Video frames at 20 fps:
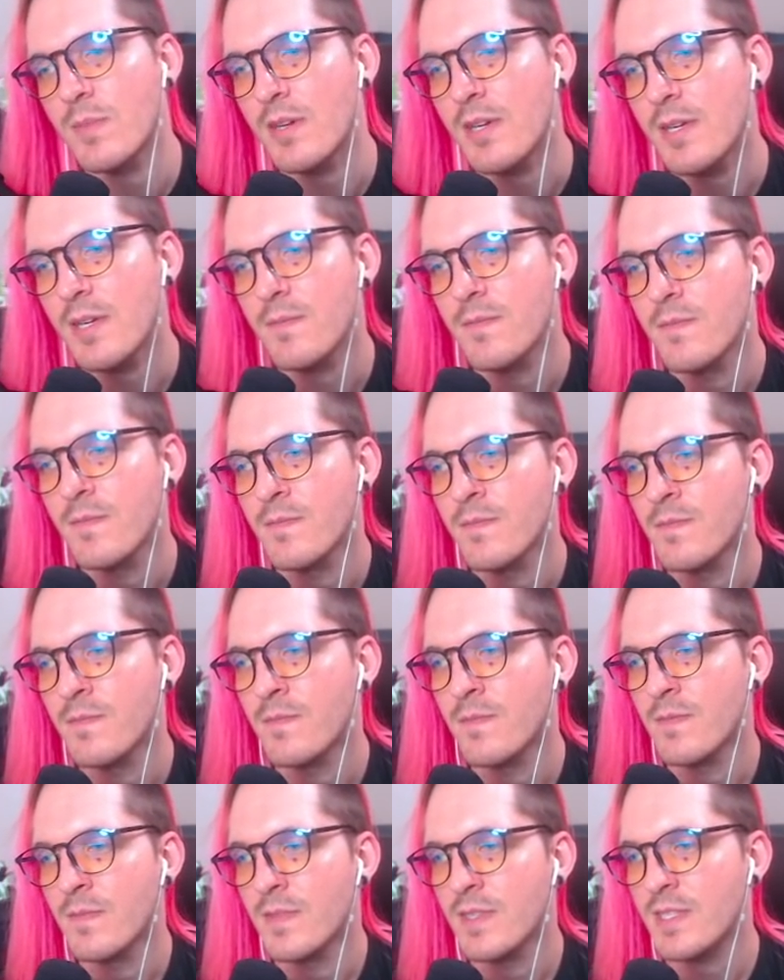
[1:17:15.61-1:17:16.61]
But
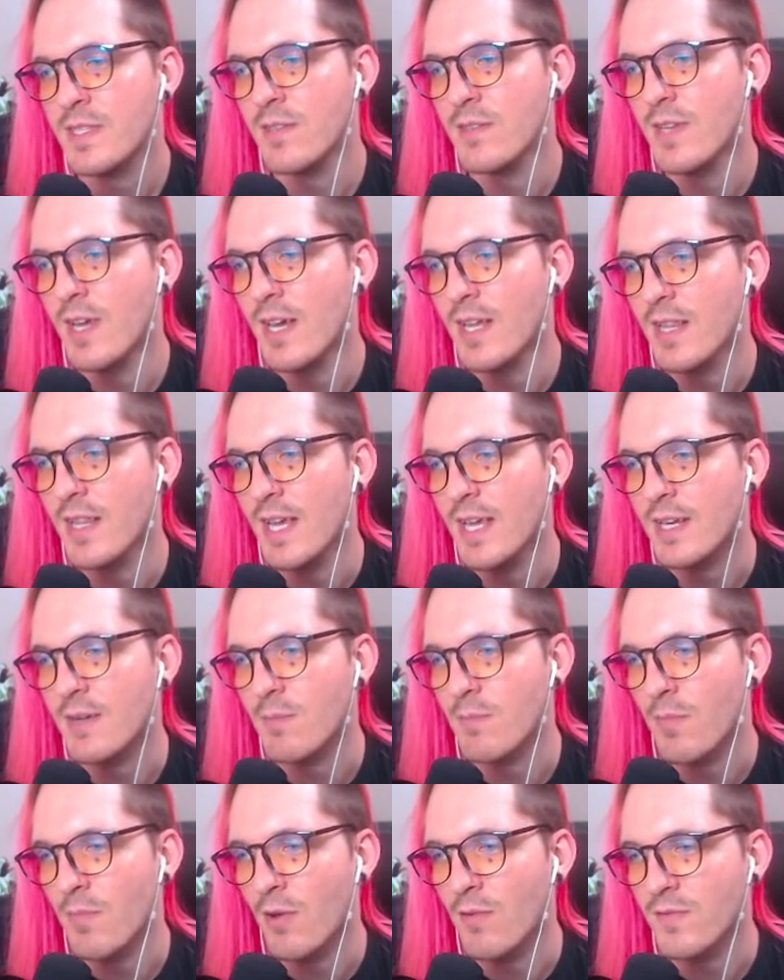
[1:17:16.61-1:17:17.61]
still not like
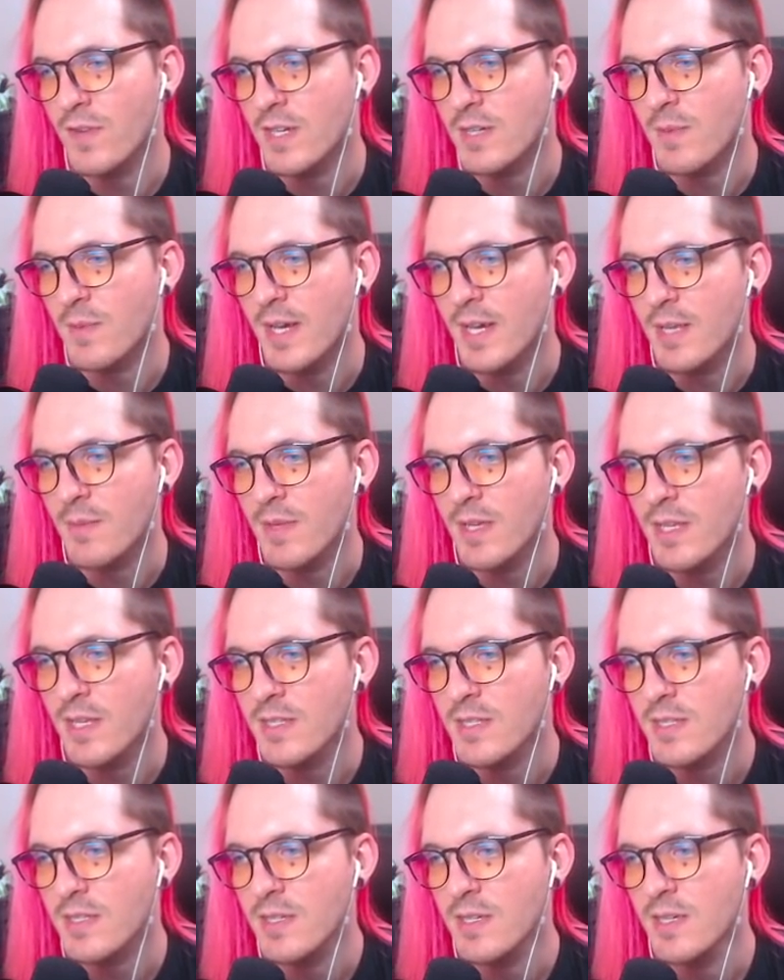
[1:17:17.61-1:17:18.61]
perfect by any
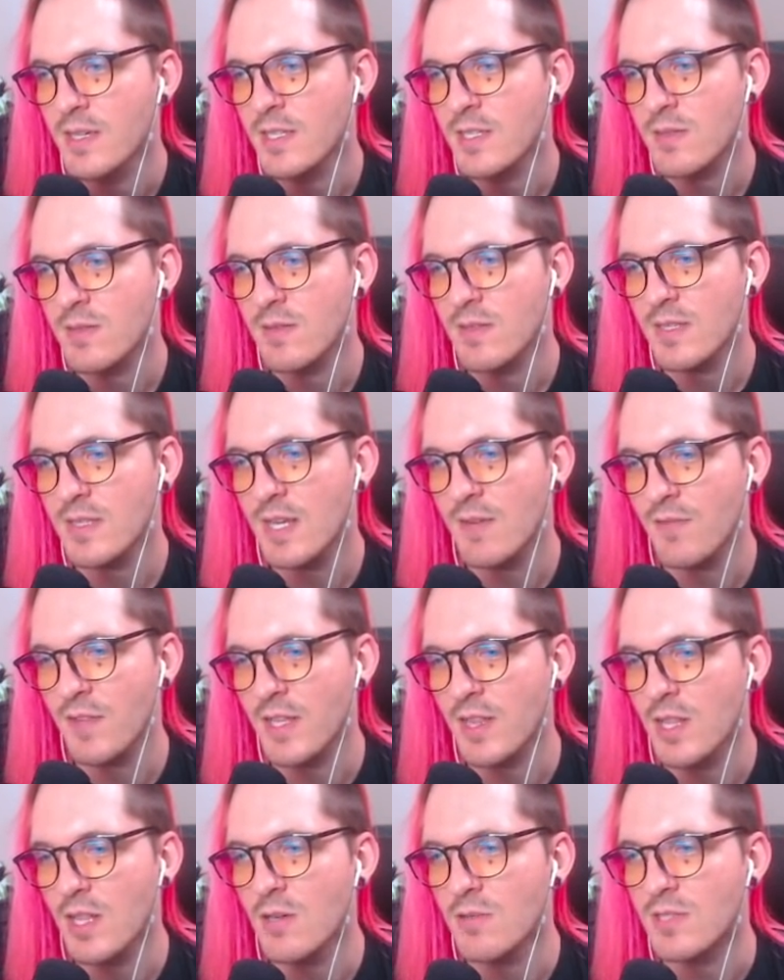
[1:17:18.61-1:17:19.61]
means. It's
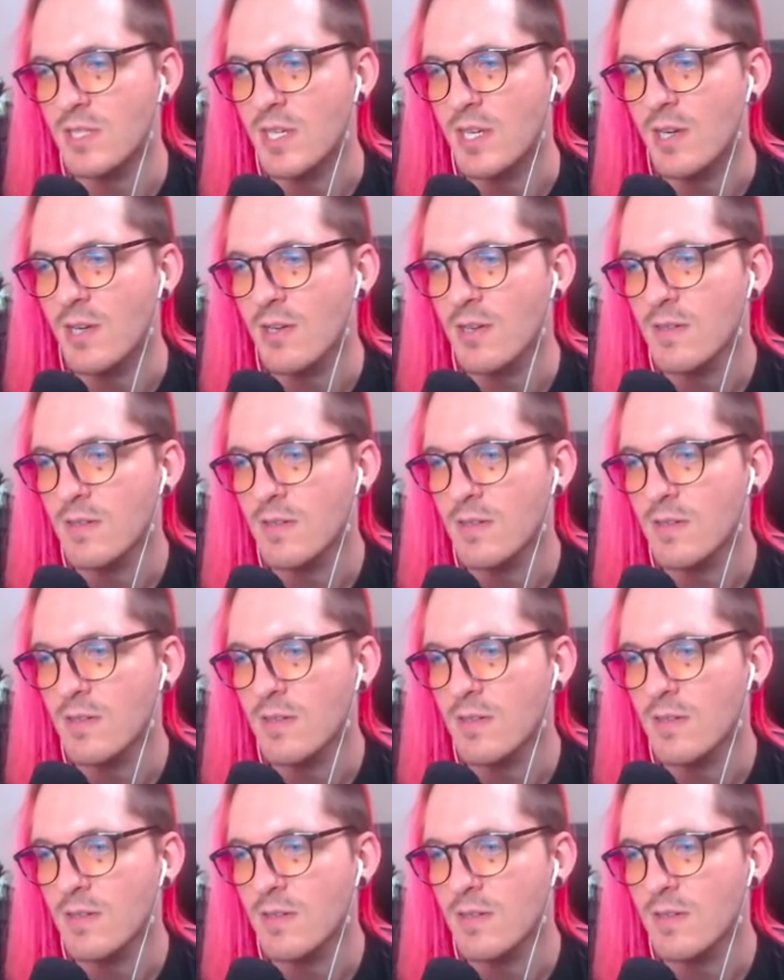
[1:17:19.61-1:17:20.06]
definitely low tier.